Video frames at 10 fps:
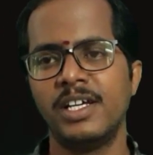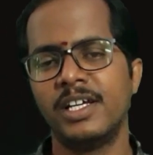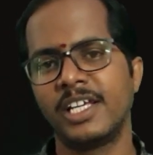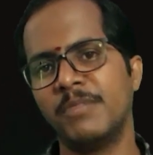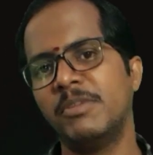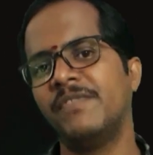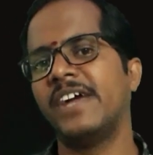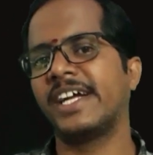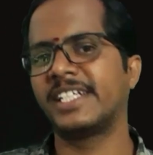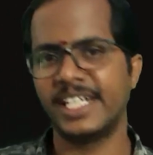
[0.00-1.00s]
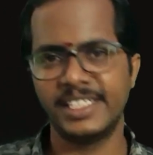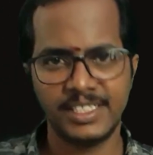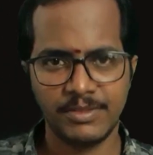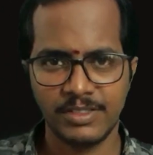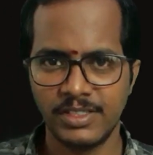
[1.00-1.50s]
can be factorized
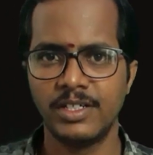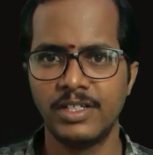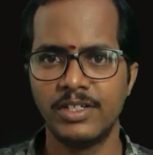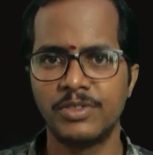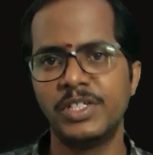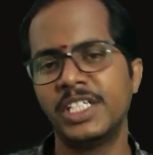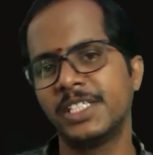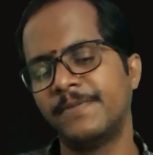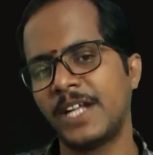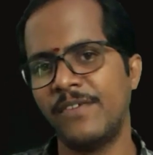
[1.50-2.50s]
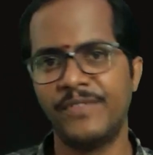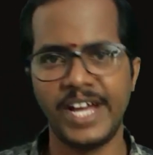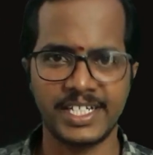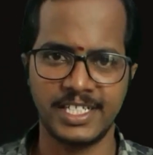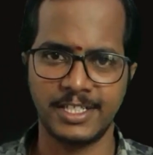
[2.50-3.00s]
to its prime
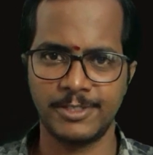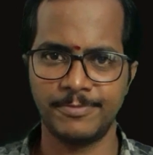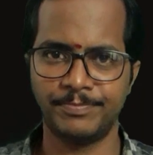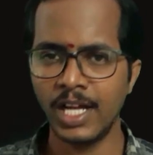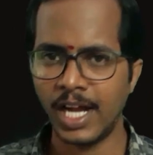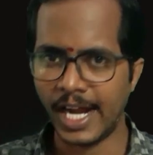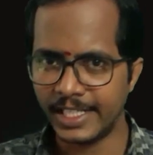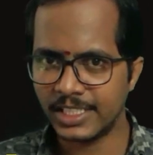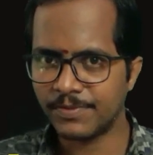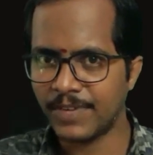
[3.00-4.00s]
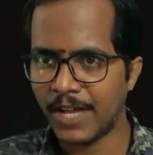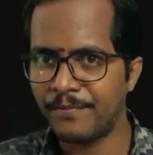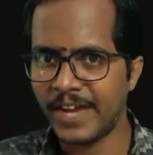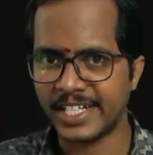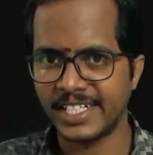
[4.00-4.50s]
factors, and that prime
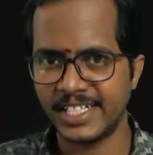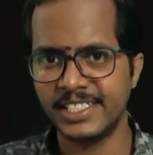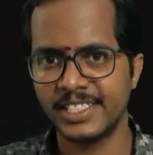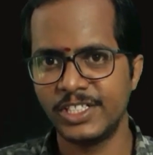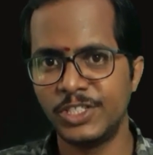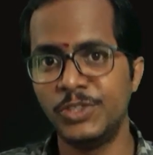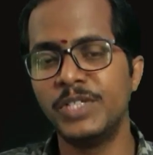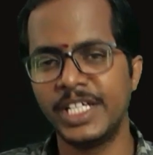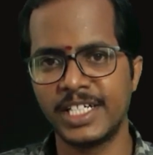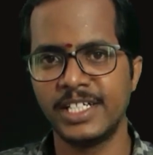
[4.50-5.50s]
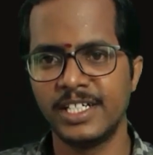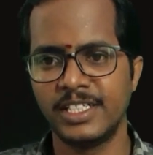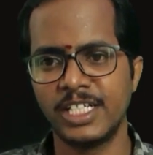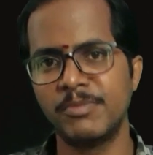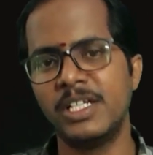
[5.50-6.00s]
factor is unique.
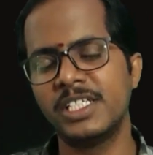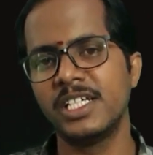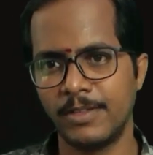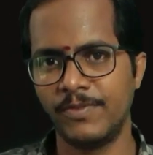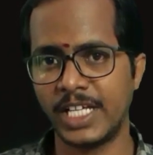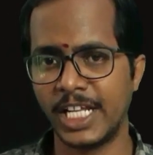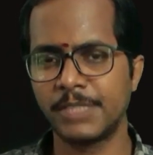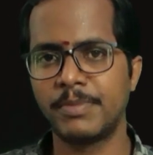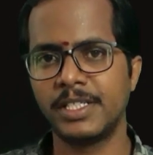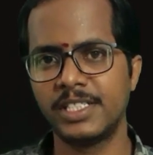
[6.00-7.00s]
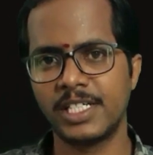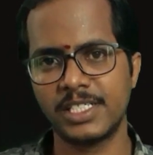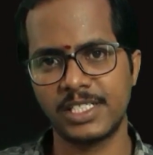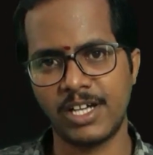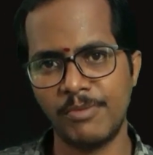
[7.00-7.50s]
That means we can express
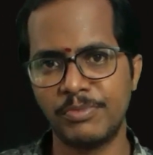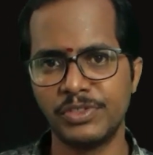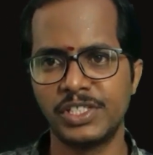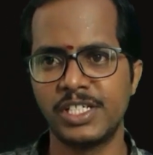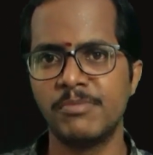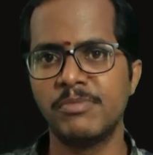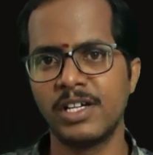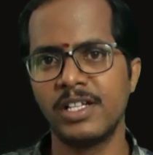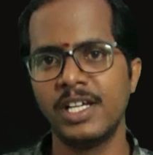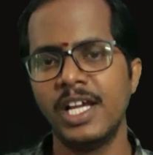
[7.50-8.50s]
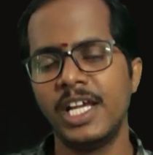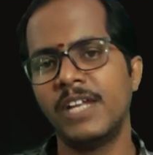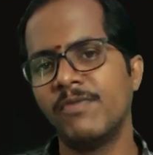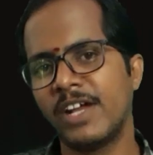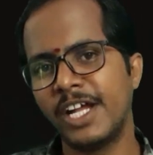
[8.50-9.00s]
that composite number in
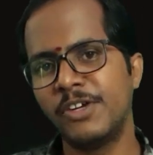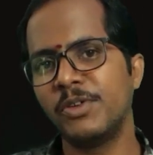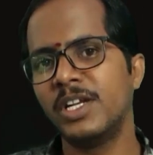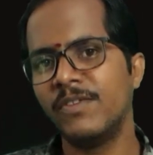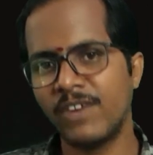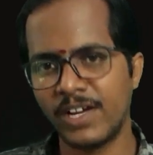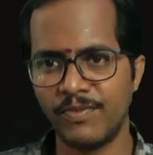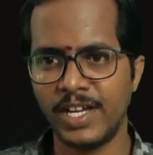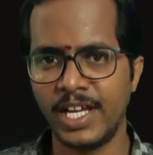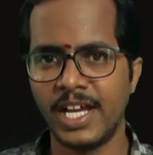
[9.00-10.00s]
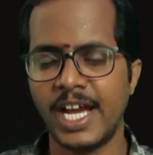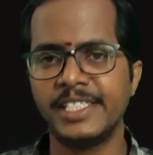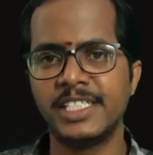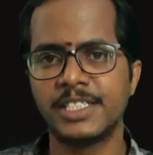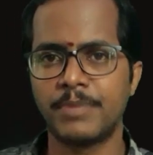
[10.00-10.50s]
one and only one way as
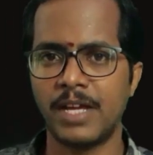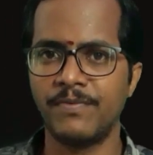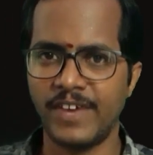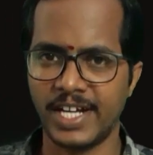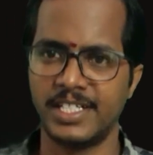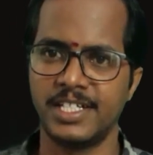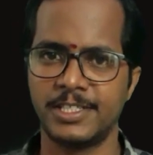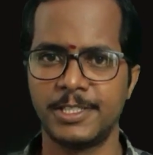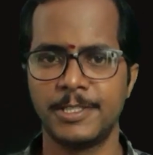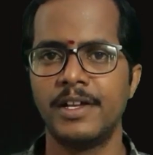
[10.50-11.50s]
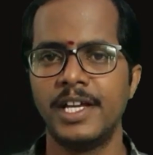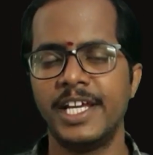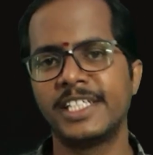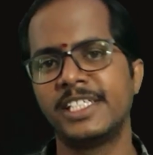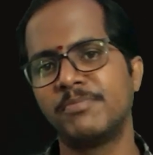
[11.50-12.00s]
its prime factors,
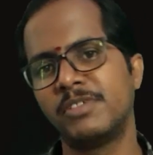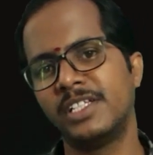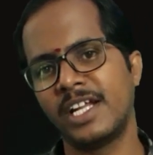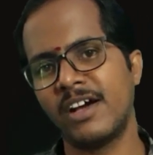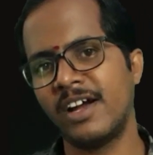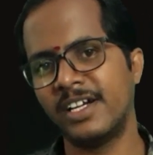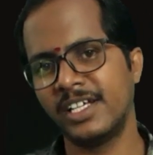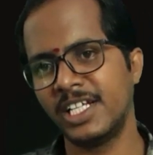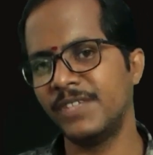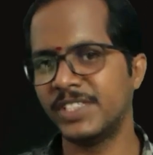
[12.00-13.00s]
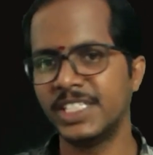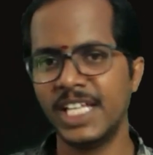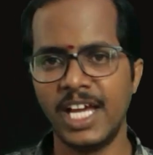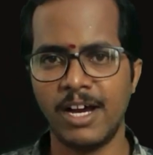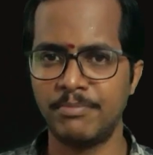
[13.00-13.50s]
except their order in which
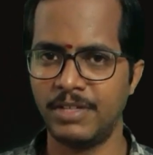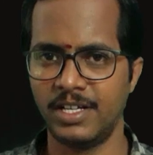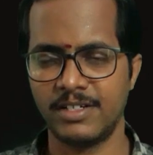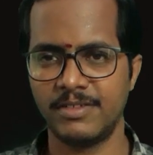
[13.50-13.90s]
they appear.